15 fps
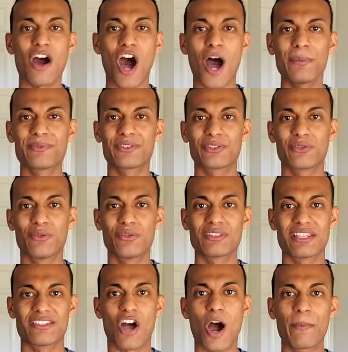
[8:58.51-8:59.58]
obstacles
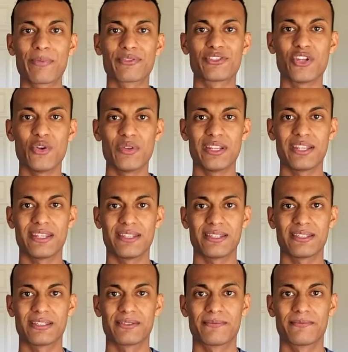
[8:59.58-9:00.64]
as
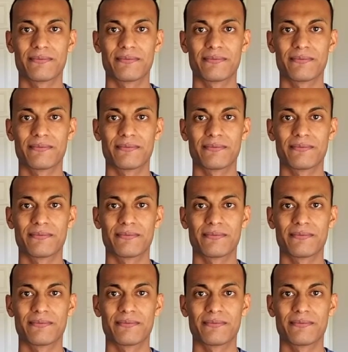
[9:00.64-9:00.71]
opportunities.